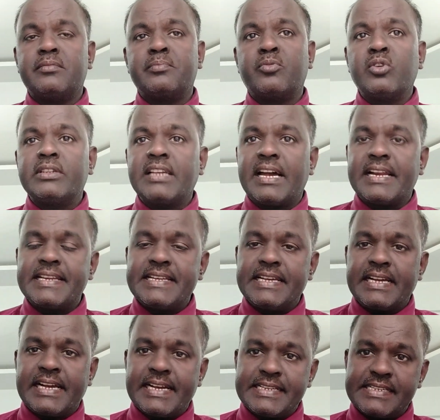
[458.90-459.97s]
both are
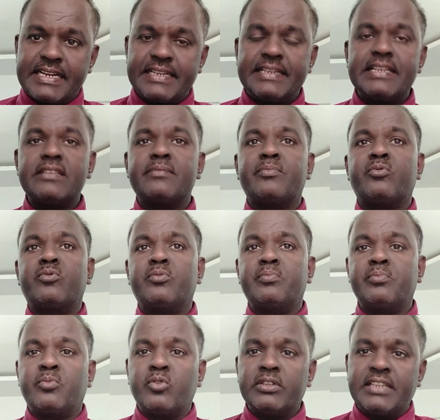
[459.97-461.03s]
hazardous,
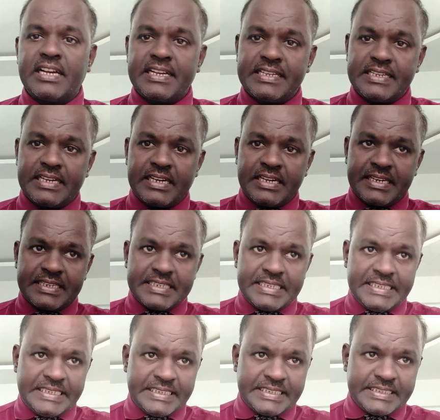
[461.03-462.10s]
both are
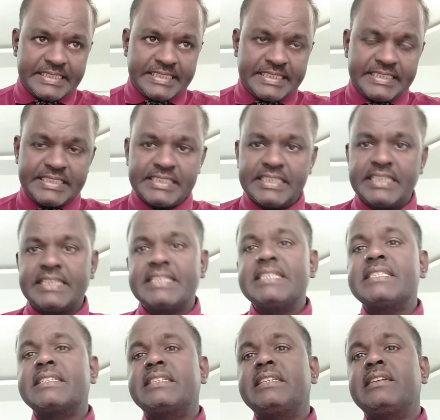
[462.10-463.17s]

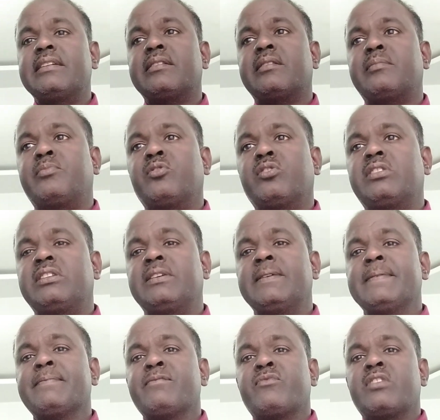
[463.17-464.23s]
risky,
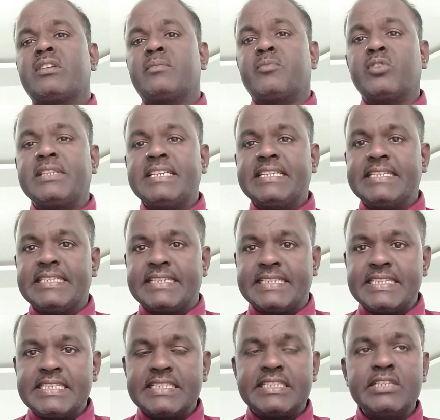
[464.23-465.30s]
both is
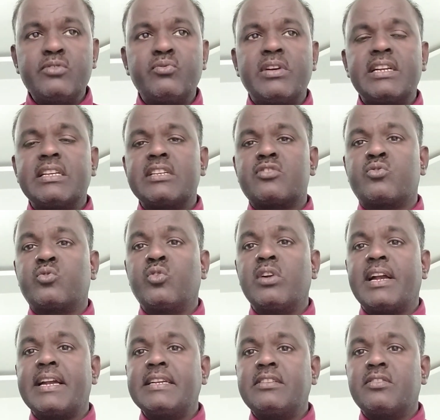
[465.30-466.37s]
risky work. So
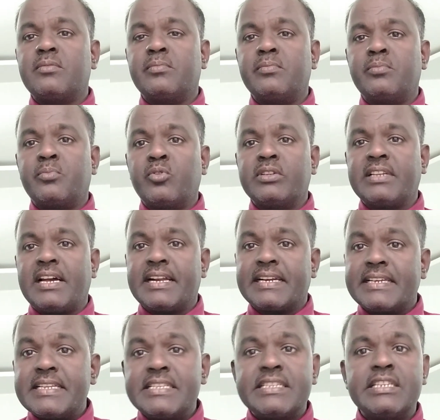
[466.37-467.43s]
guys, both are
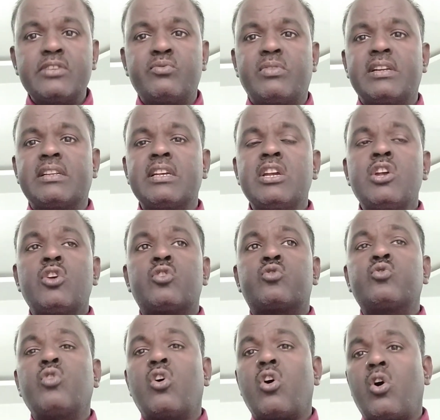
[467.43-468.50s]
risky work.
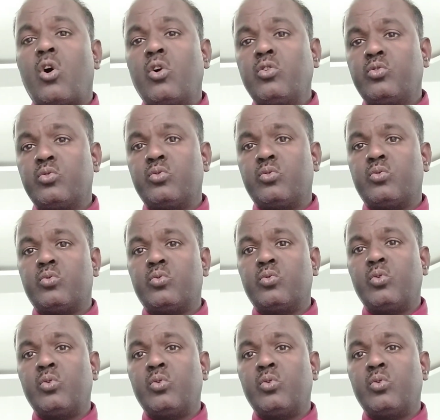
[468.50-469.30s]
So how to